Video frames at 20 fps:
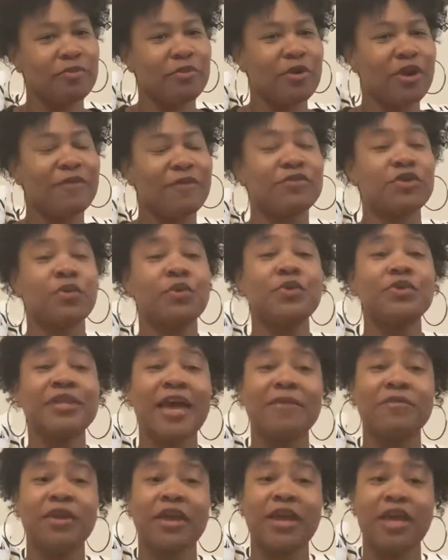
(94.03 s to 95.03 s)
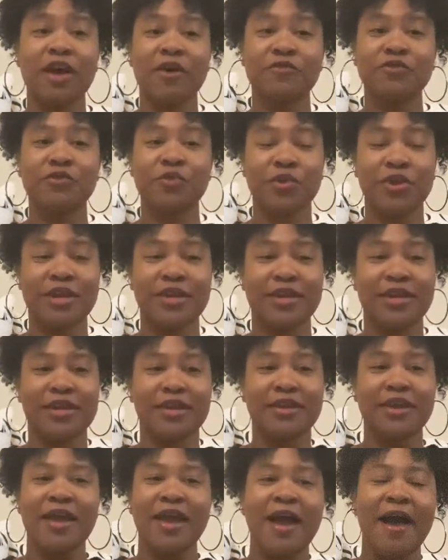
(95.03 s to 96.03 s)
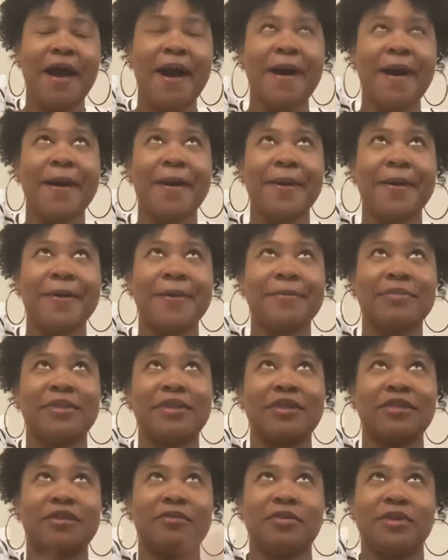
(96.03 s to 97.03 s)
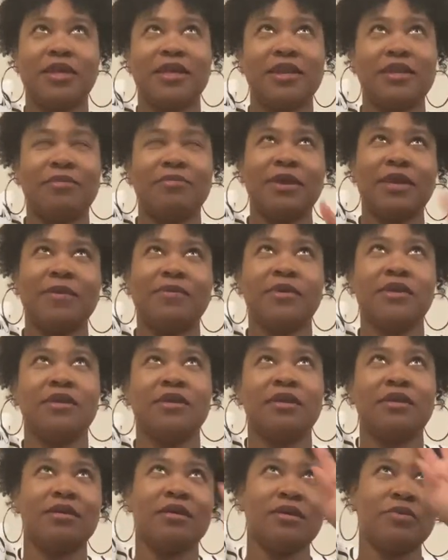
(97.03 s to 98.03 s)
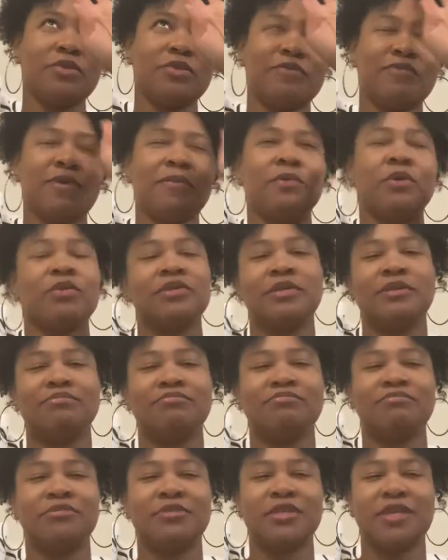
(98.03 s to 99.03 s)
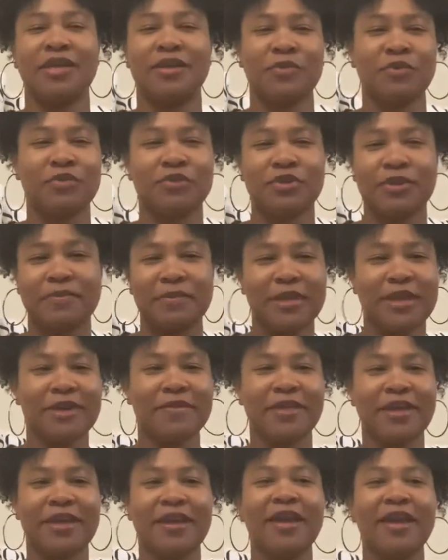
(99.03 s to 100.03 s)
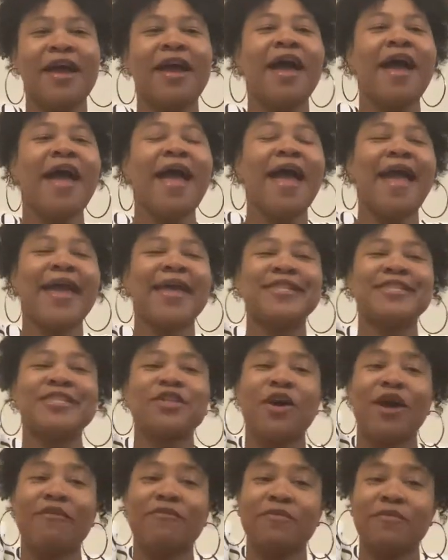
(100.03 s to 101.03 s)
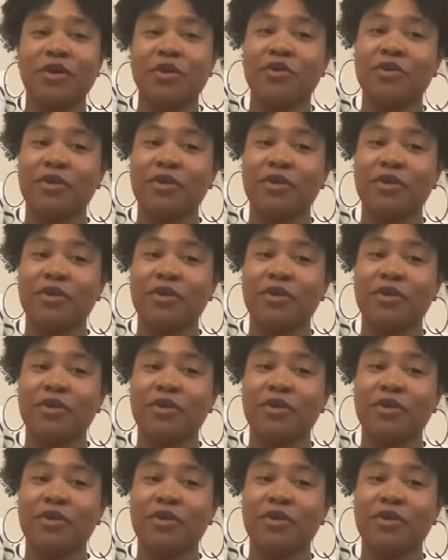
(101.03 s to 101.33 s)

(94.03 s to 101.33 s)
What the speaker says: breath. So we was having a health screening in the beginning. Maybe it was February 10th or something like that. And so I figured